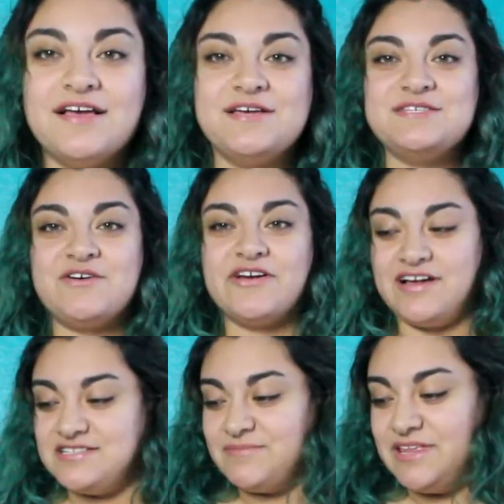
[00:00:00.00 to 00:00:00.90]
Sorry
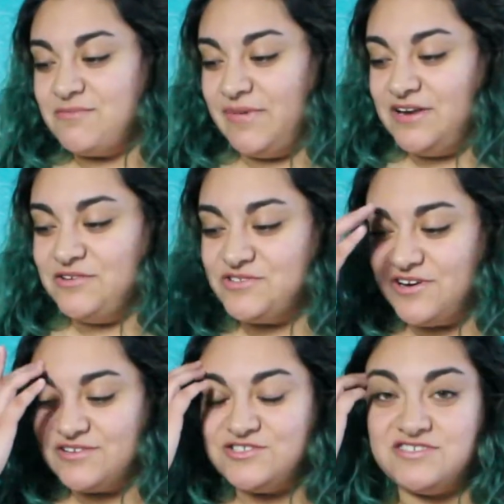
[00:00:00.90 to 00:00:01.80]
guys, my new
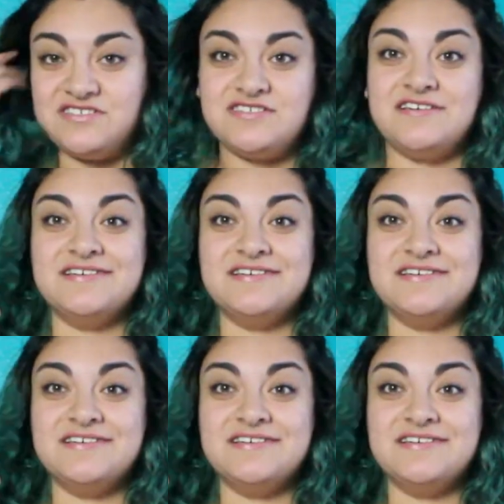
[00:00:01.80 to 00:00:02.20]
dog, she's